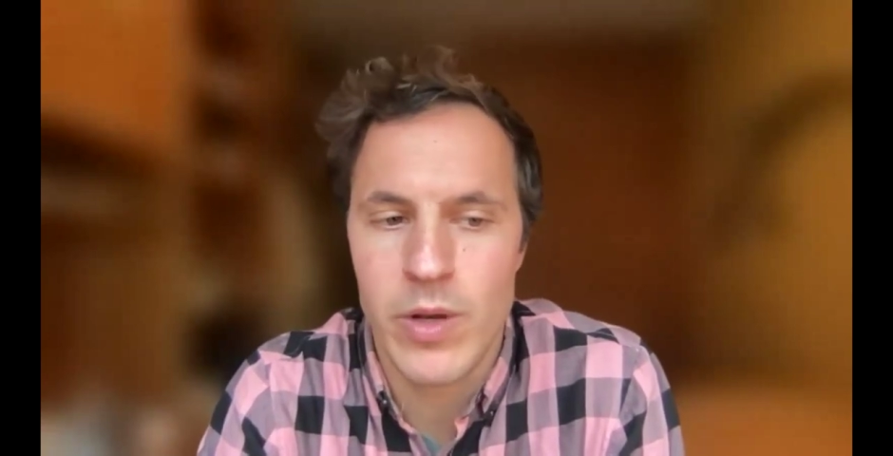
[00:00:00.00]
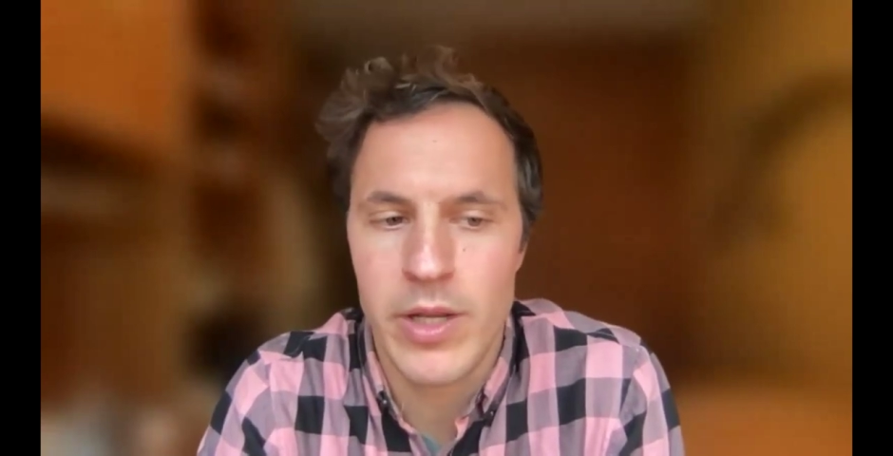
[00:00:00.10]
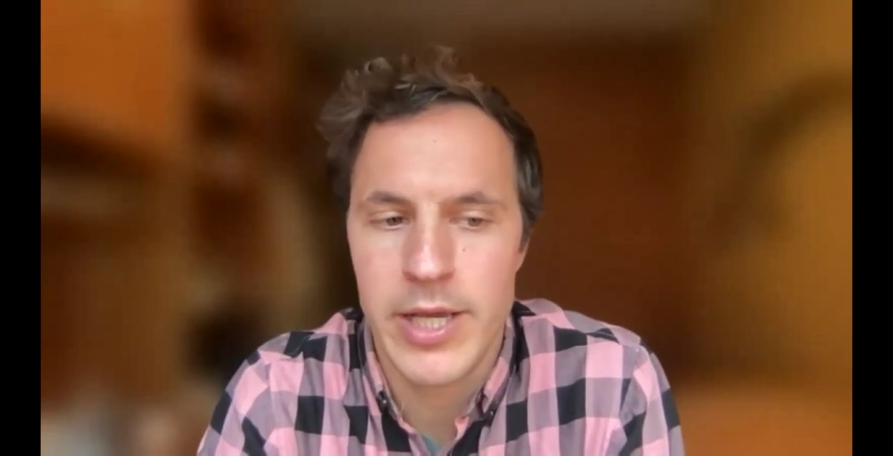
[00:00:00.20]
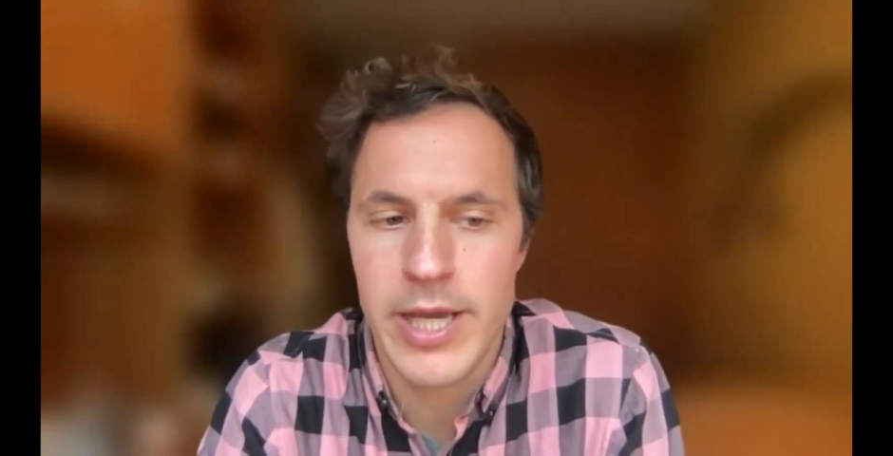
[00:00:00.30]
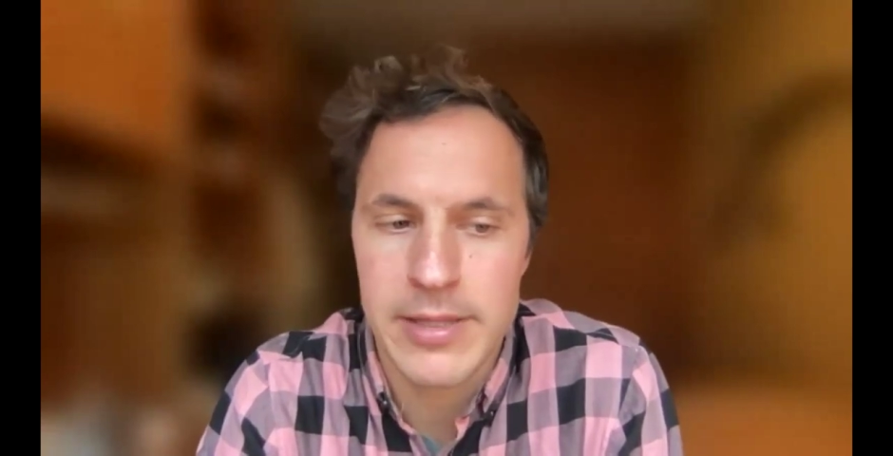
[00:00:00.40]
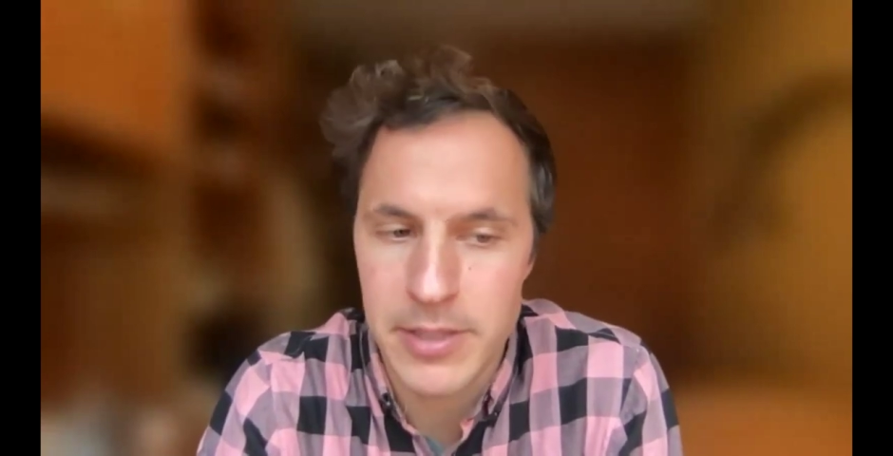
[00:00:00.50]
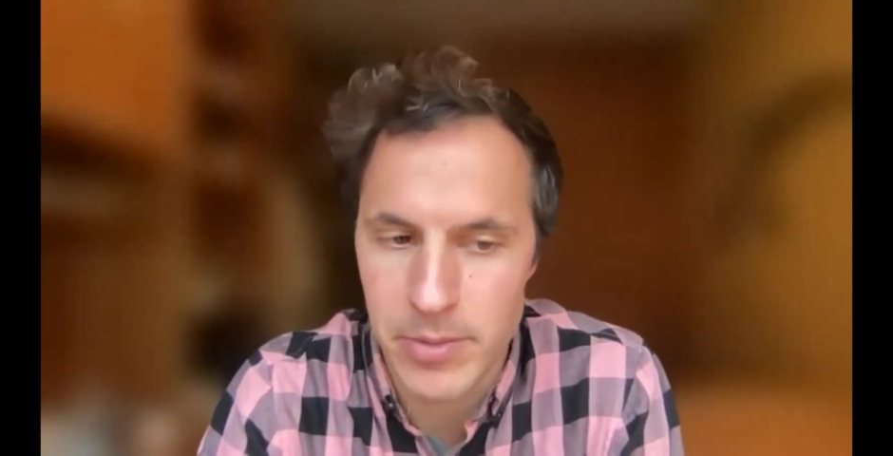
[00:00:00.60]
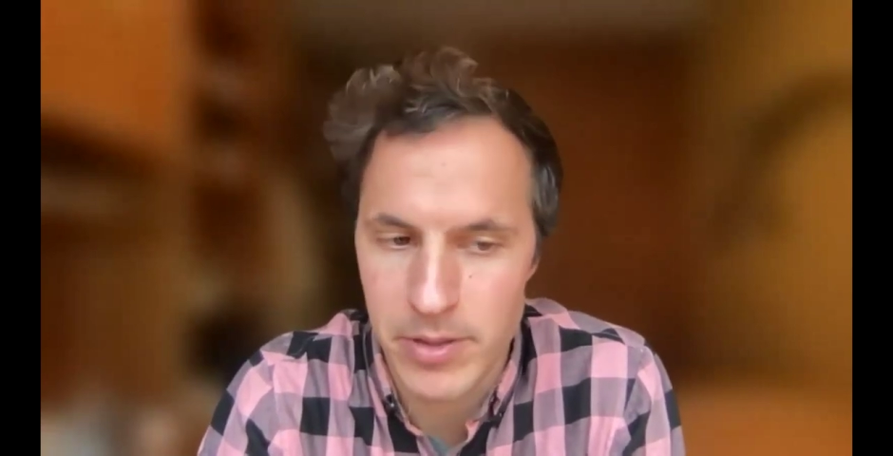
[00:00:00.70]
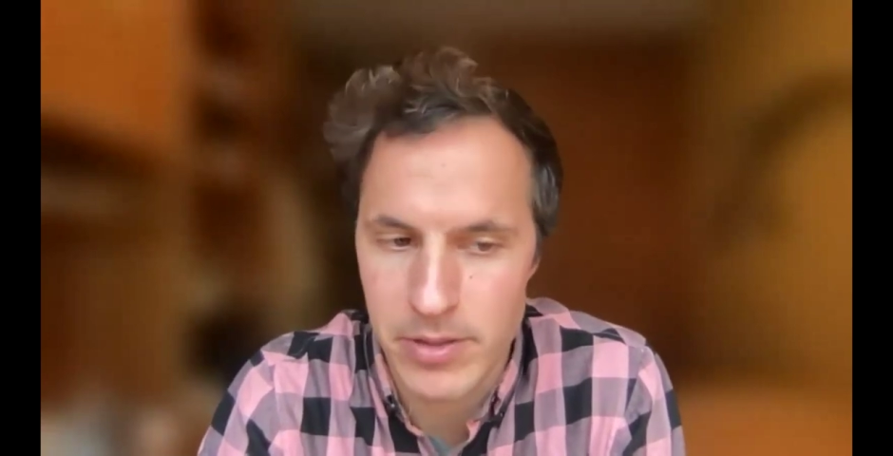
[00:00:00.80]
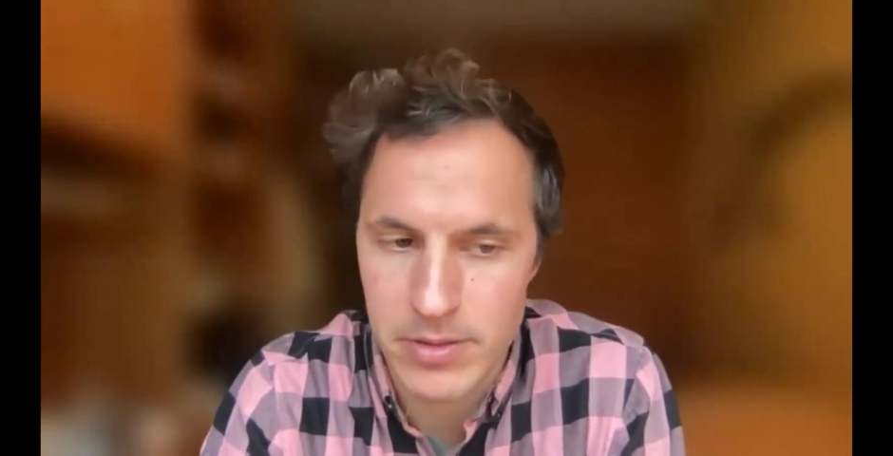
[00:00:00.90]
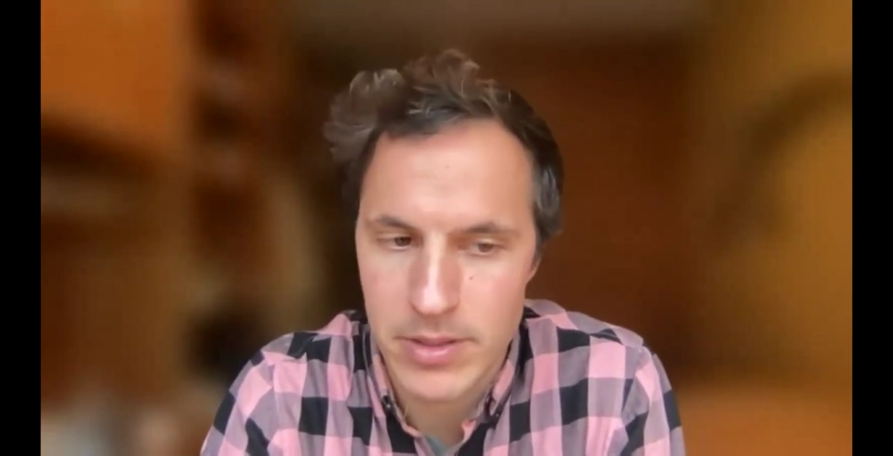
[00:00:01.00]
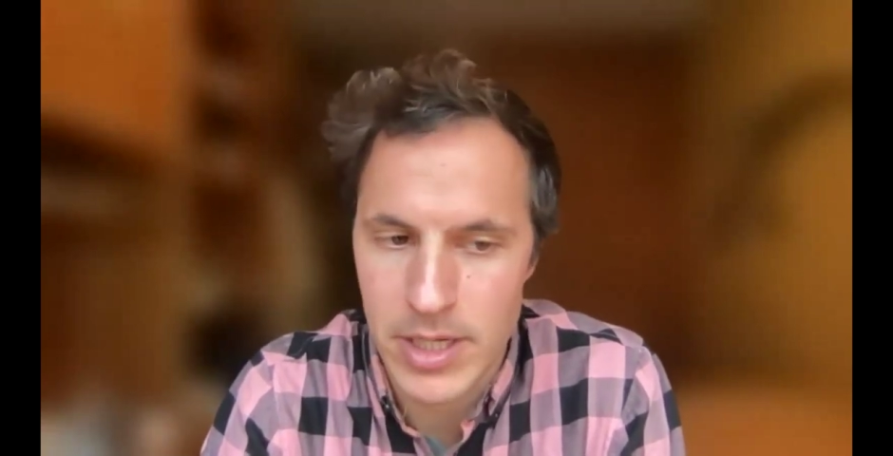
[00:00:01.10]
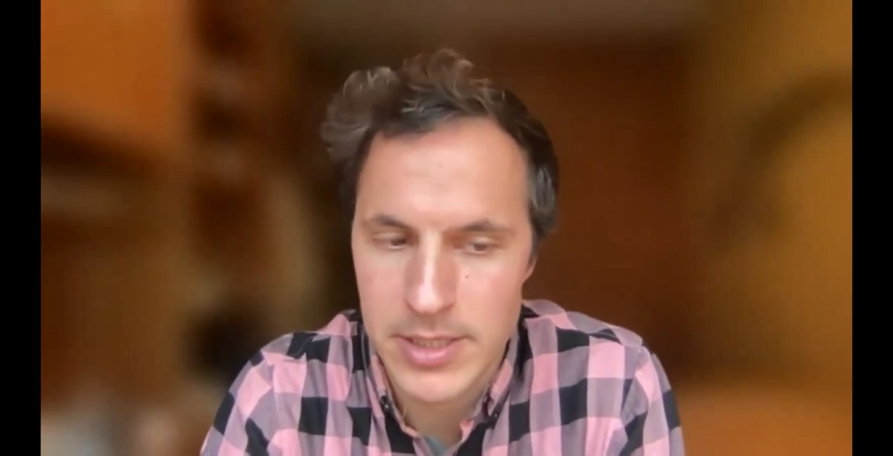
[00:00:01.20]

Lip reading: really get deeper.